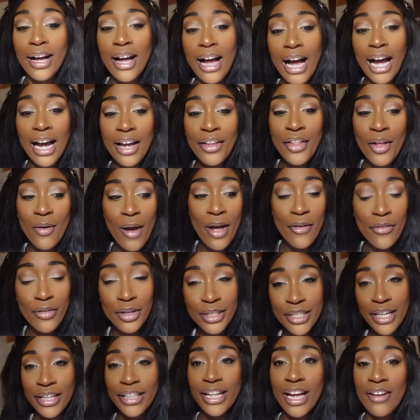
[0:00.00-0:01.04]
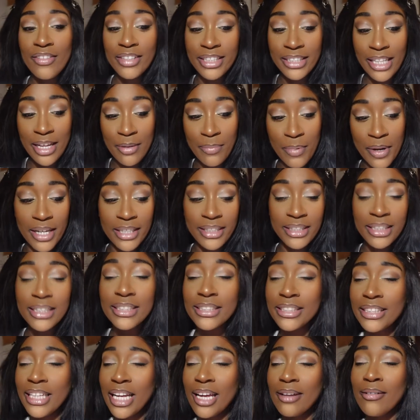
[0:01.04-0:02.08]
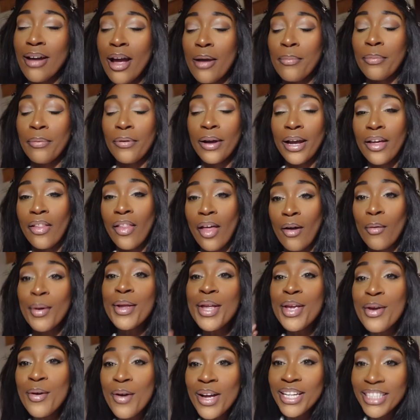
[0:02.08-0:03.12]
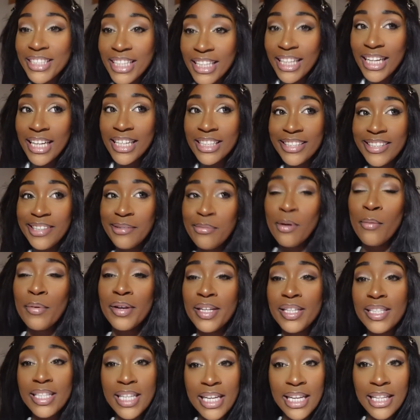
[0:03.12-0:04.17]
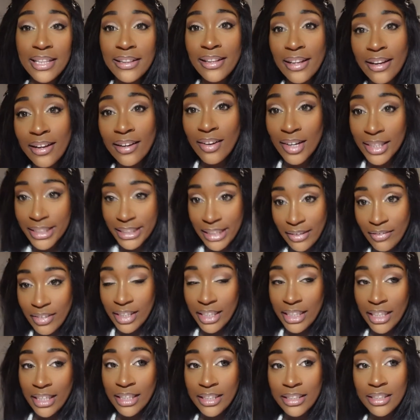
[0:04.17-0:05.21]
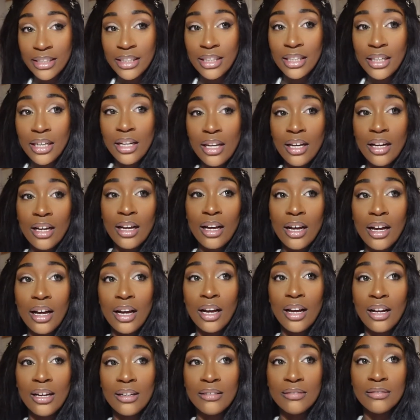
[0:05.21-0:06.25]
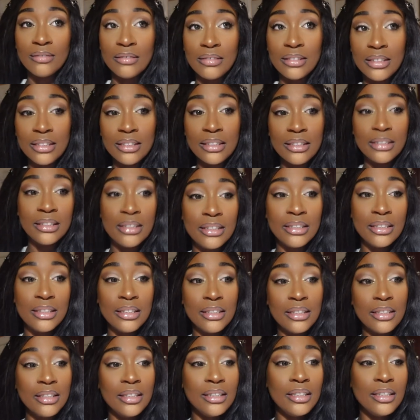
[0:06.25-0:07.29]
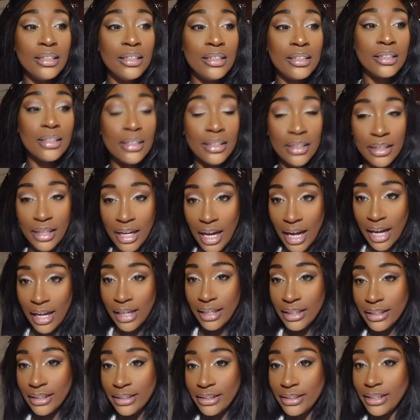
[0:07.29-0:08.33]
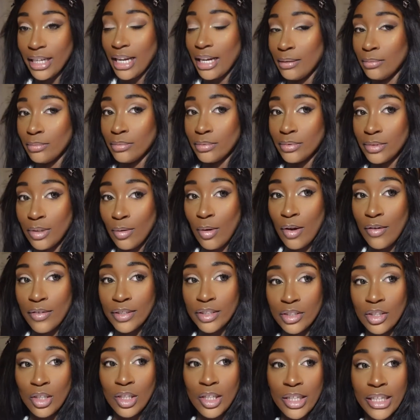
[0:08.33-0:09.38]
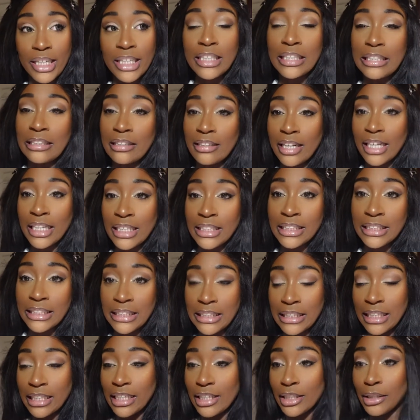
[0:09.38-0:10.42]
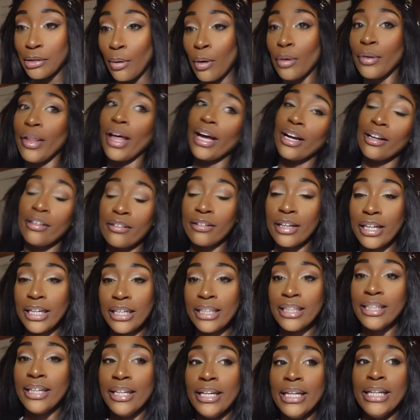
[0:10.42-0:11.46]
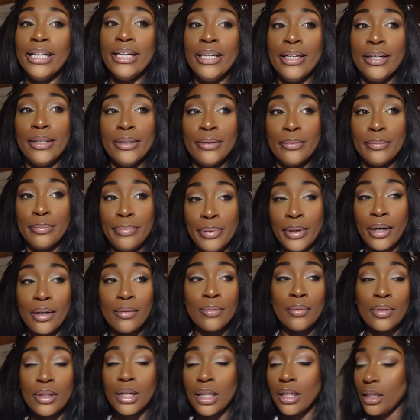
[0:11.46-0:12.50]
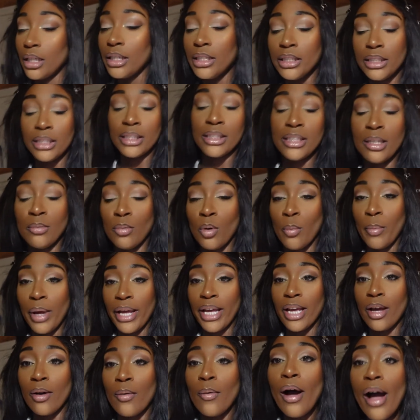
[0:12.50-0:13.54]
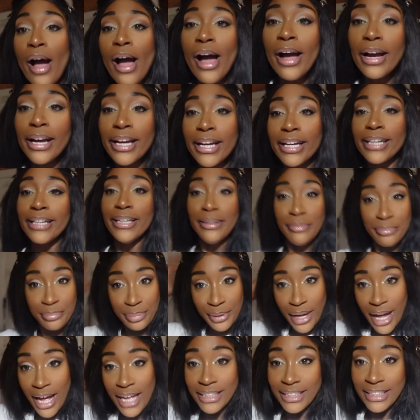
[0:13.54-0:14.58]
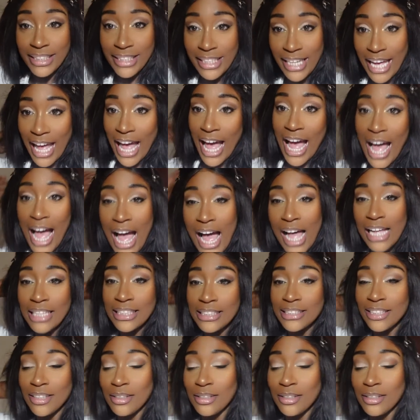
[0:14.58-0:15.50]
I know why I feel so nervous today, but in Jesus' name, I pray that when you're watching this, you've probably seen the concept video. Um, guys, um, the weather's not looking crazy, go that great. But in Jesus' name, we'll make it work but yes